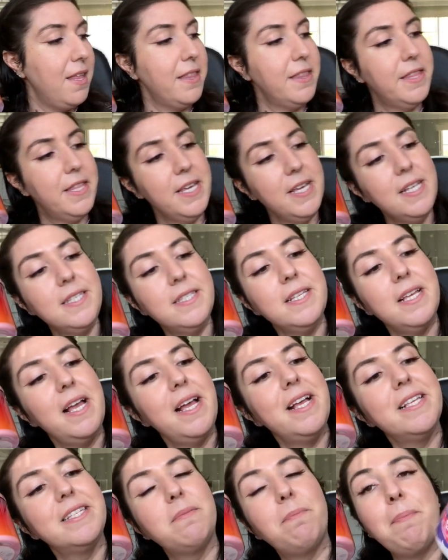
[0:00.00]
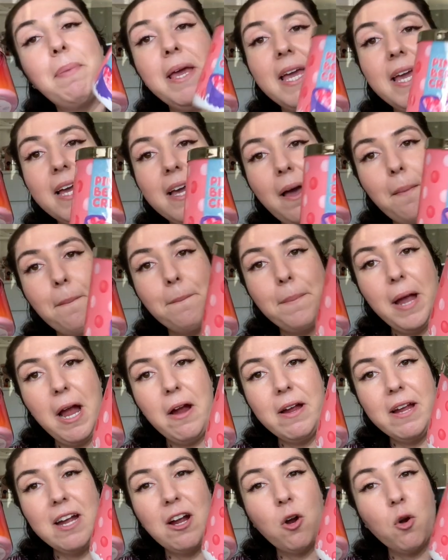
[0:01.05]
This is pink
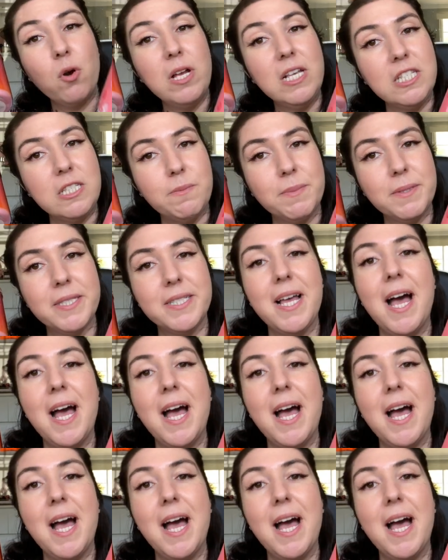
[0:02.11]
berry crisps.